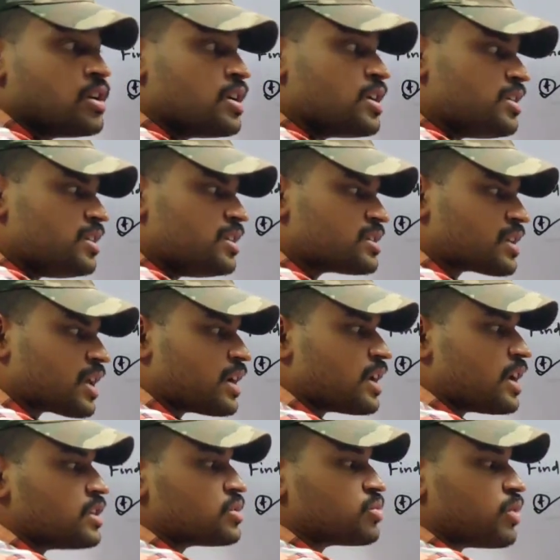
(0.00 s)
In these
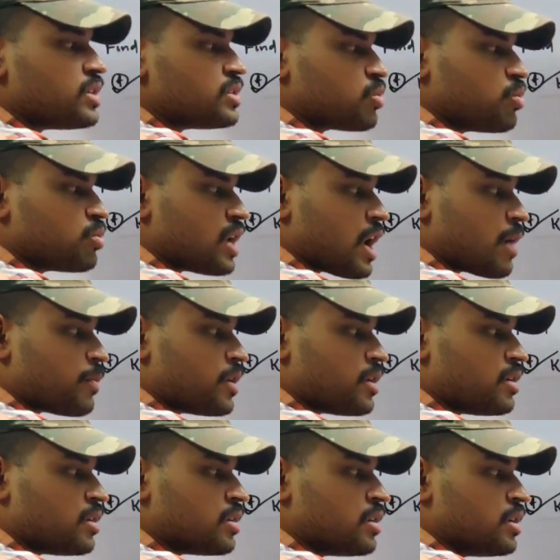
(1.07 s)
cations, what is going to
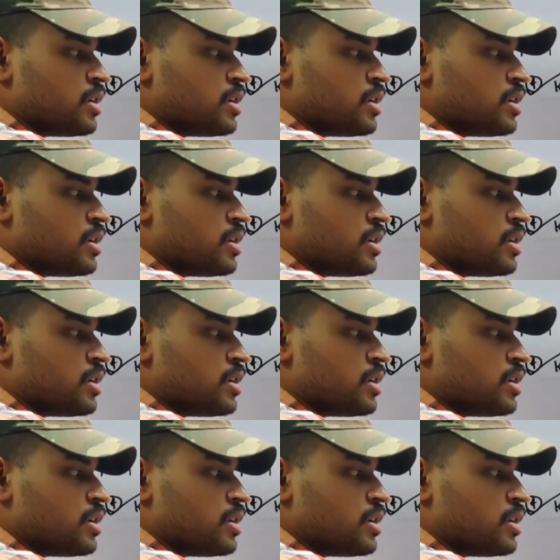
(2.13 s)
happen?